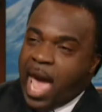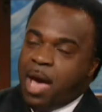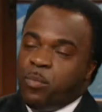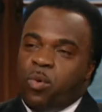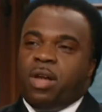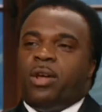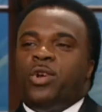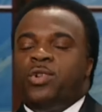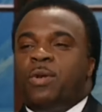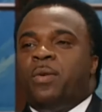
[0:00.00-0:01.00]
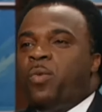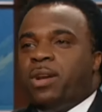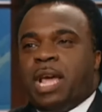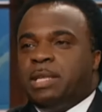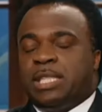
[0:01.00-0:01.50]
And what,
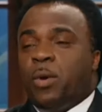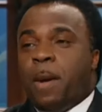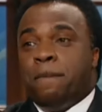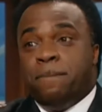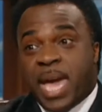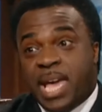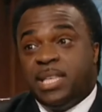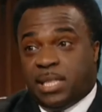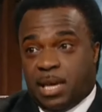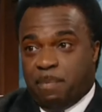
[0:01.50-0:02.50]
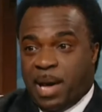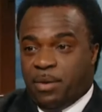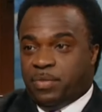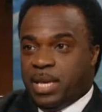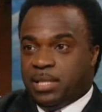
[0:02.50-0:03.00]
what is so amazing
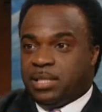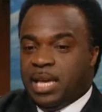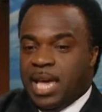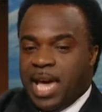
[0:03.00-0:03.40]
about this